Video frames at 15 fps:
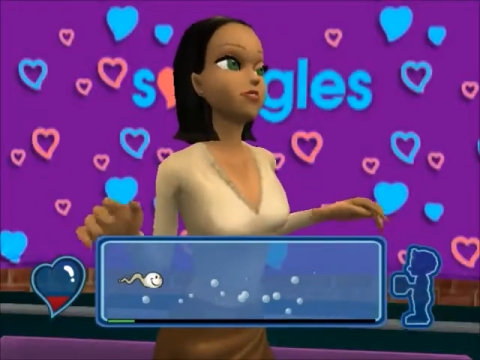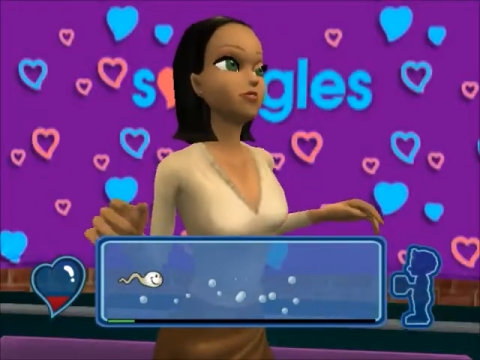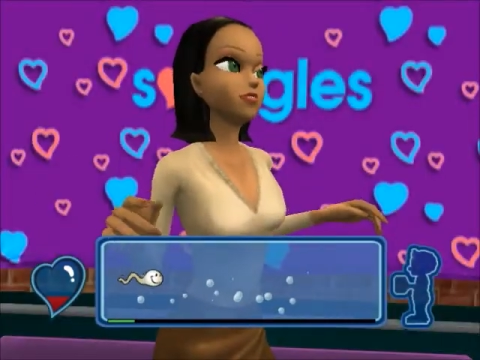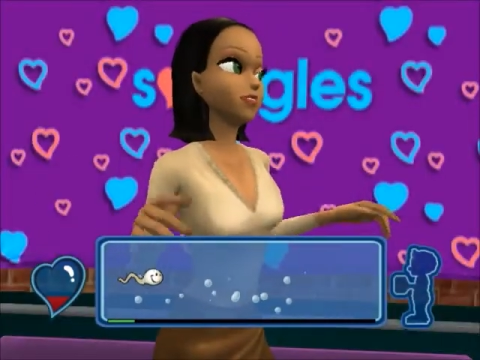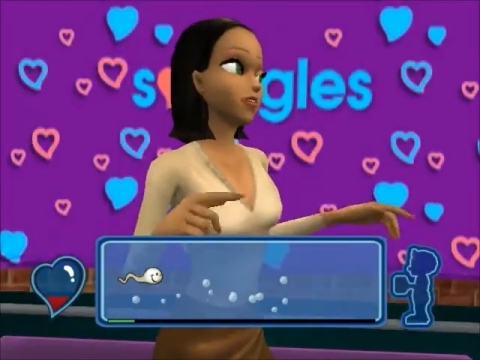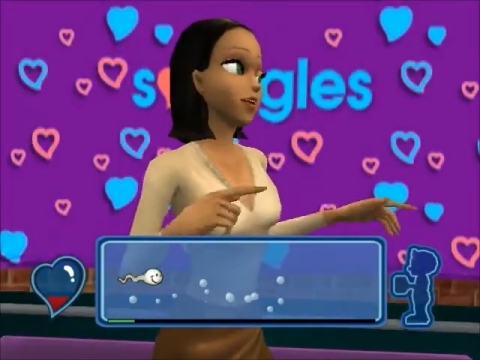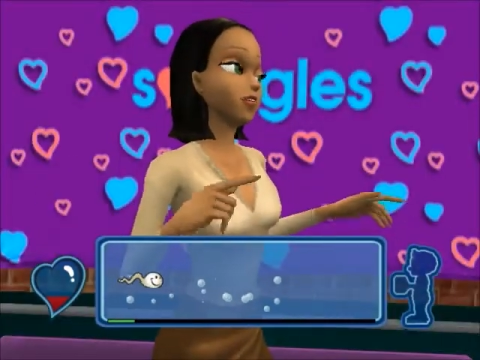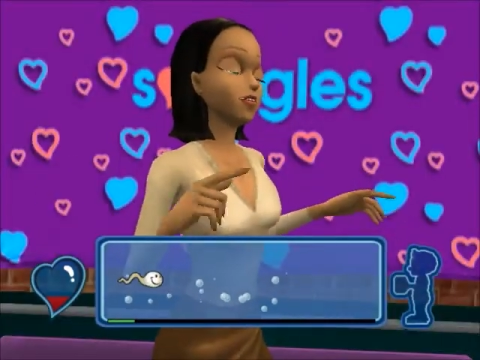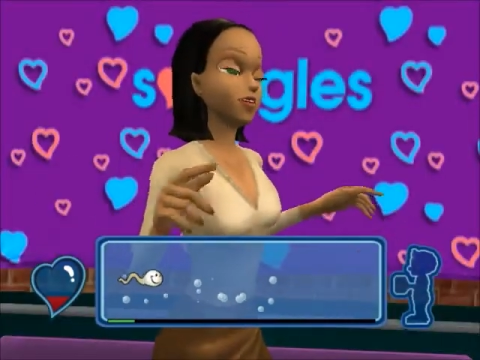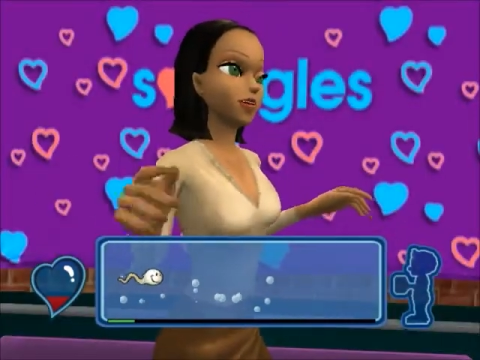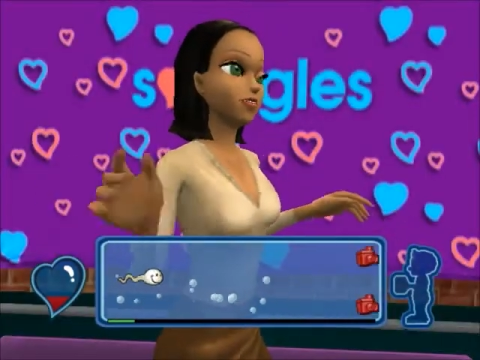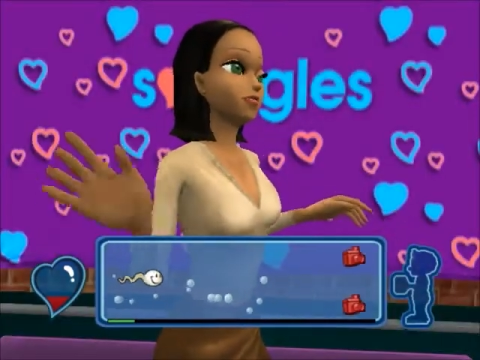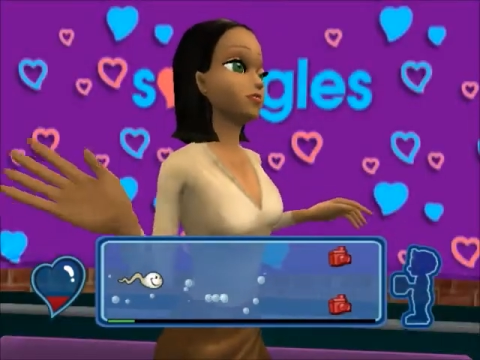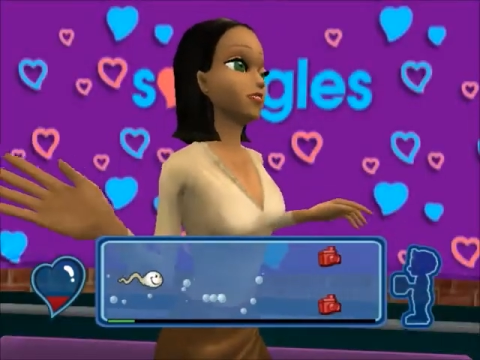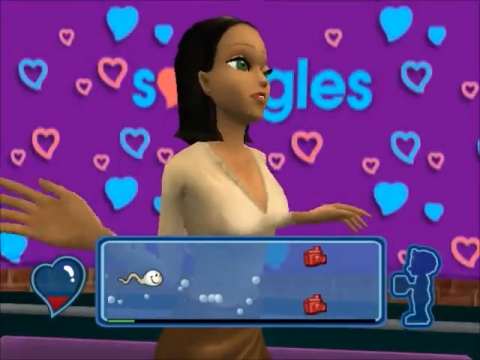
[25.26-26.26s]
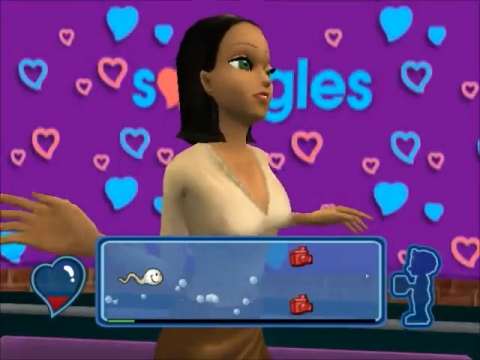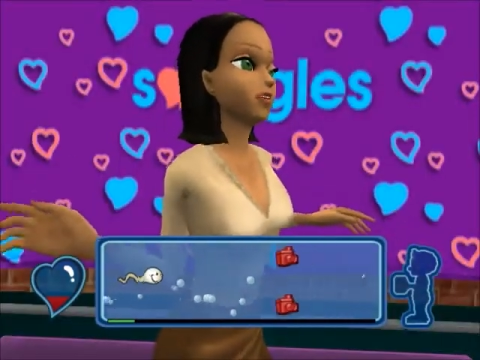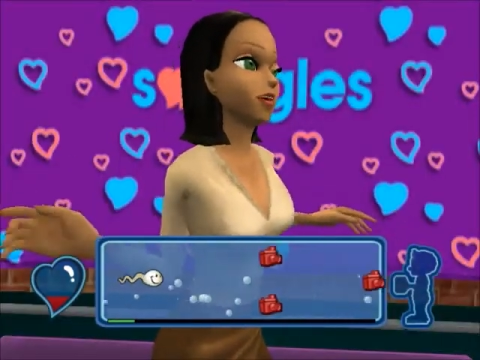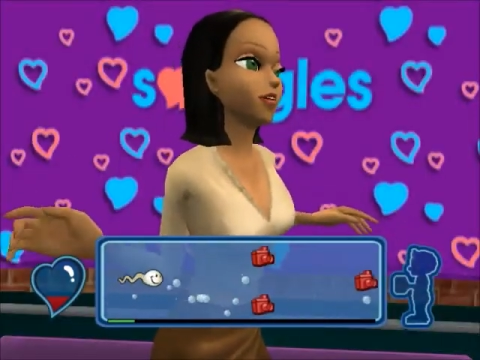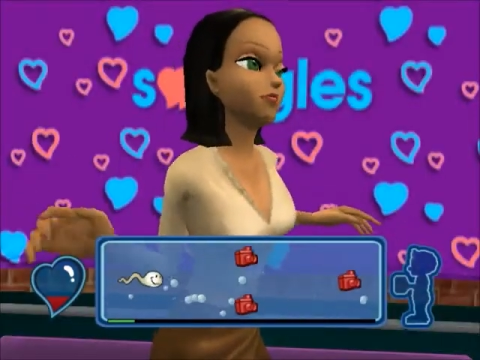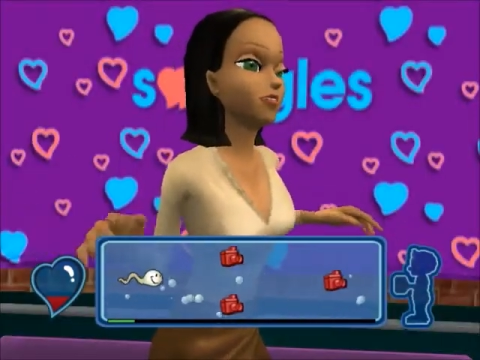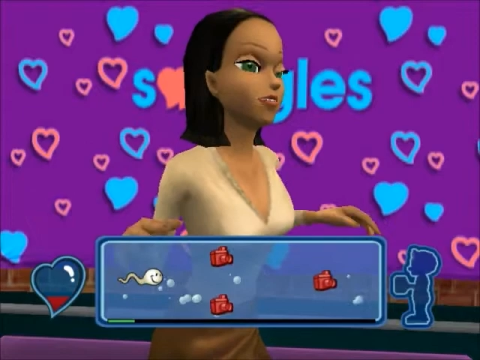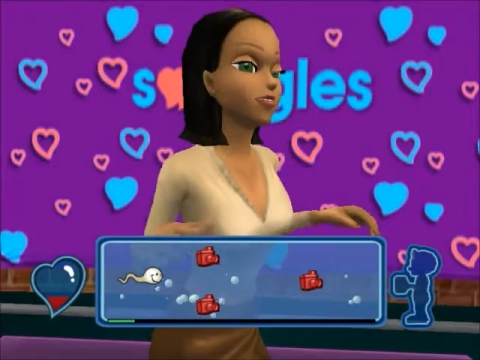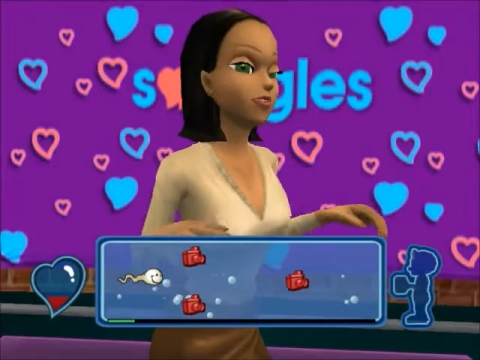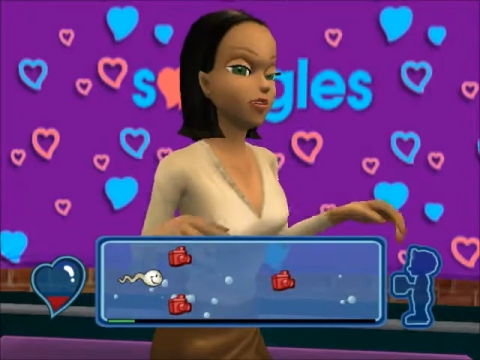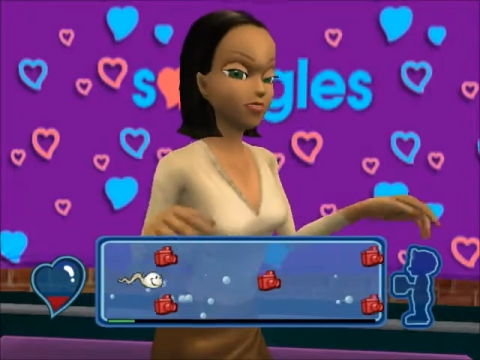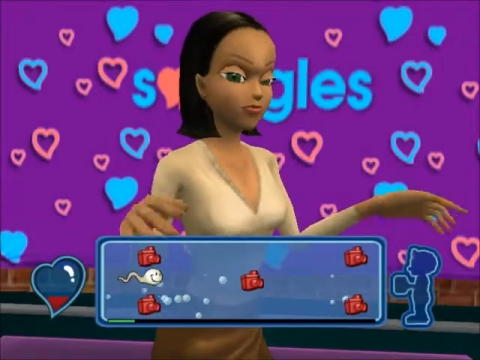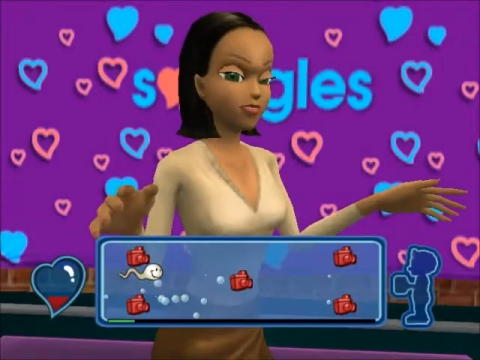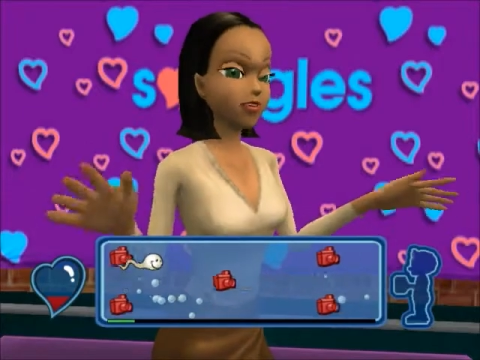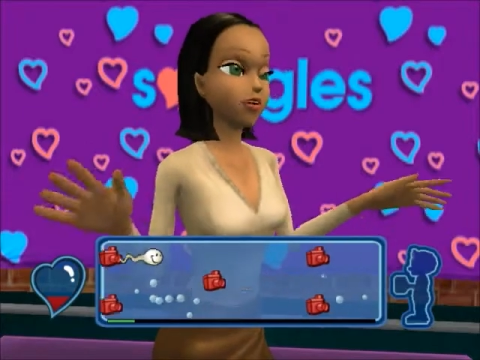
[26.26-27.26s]
I'm on T V, all right. It's
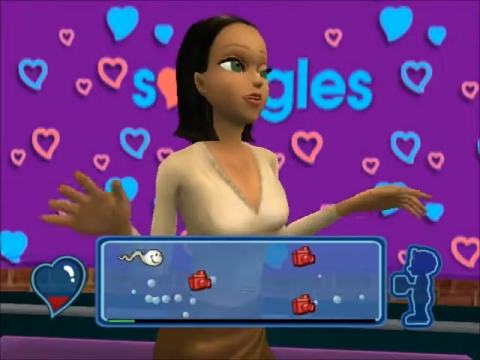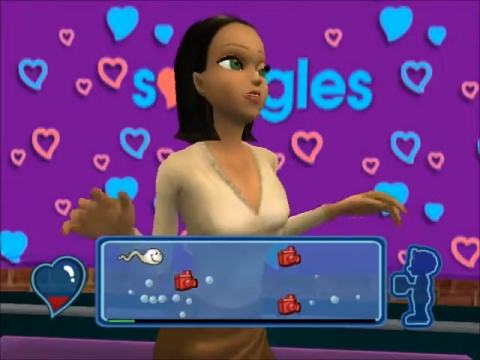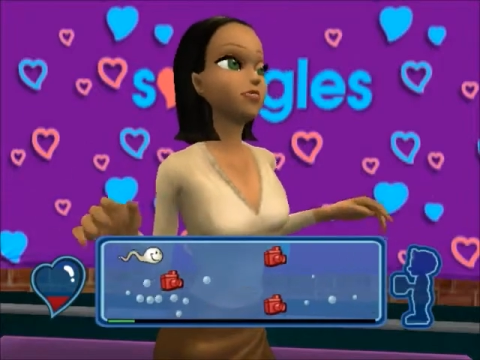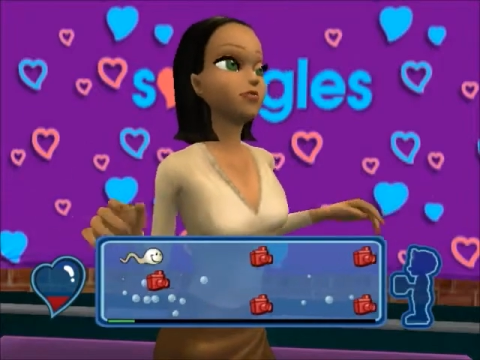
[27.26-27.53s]
no big